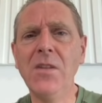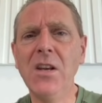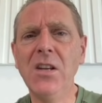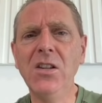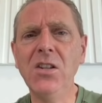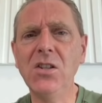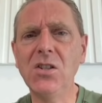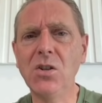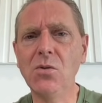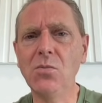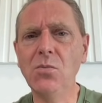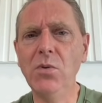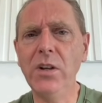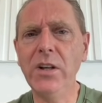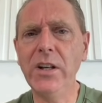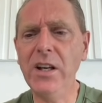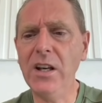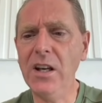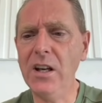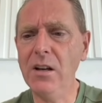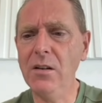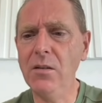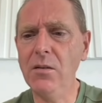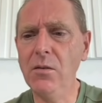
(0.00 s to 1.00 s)
This is really,
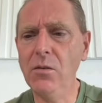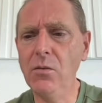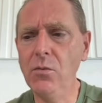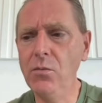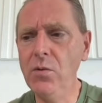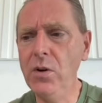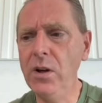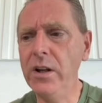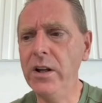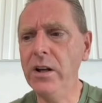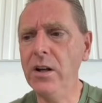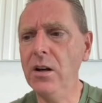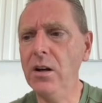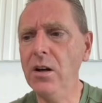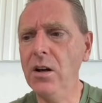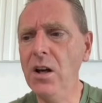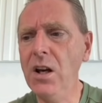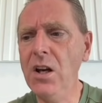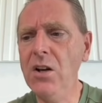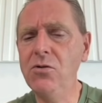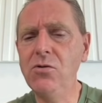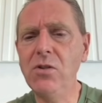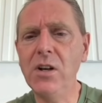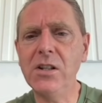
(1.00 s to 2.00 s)
really
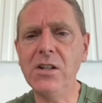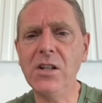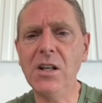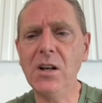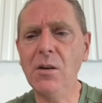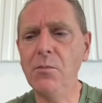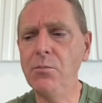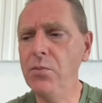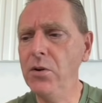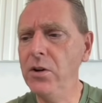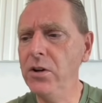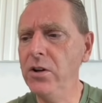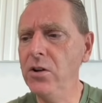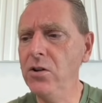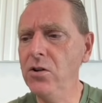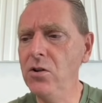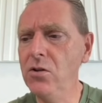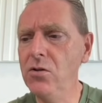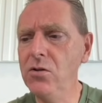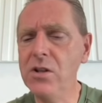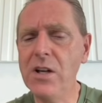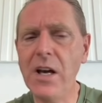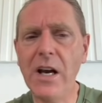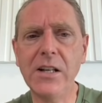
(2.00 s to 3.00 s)
interesting and brilliant
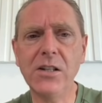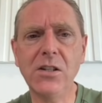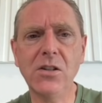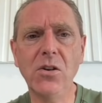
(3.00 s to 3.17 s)
news, guys.